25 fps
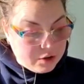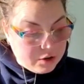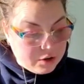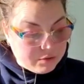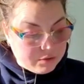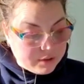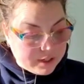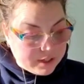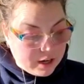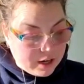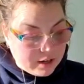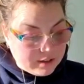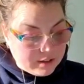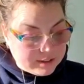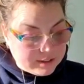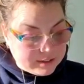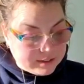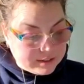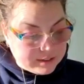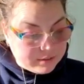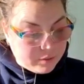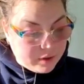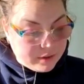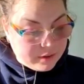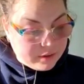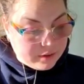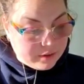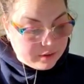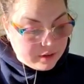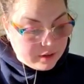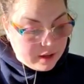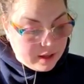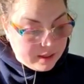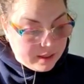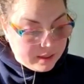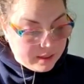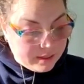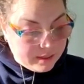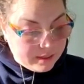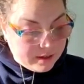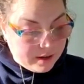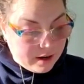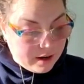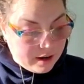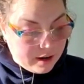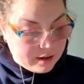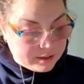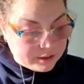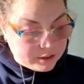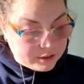regardless of whether or not there
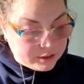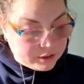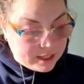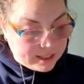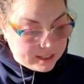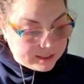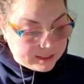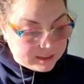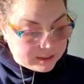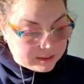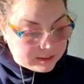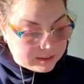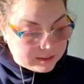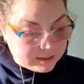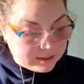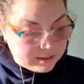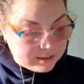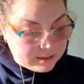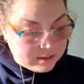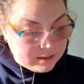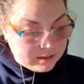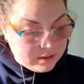are distractions,